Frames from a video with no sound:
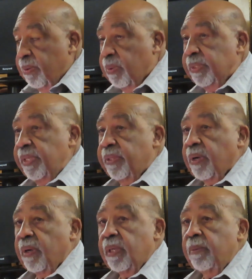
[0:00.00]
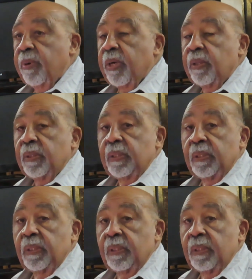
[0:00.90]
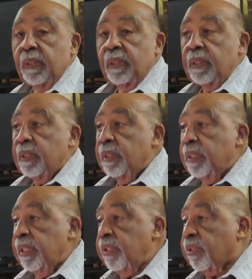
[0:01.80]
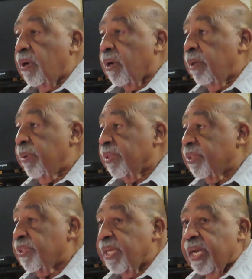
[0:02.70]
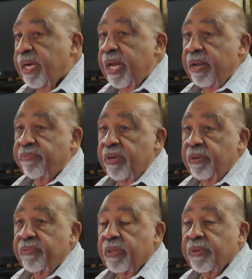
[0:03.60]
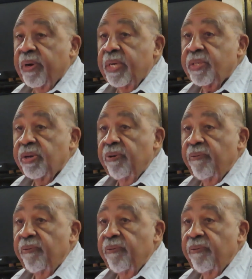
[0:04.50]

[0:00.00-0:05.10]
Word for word: What's he talking about? He's talking about the second advent of Christ.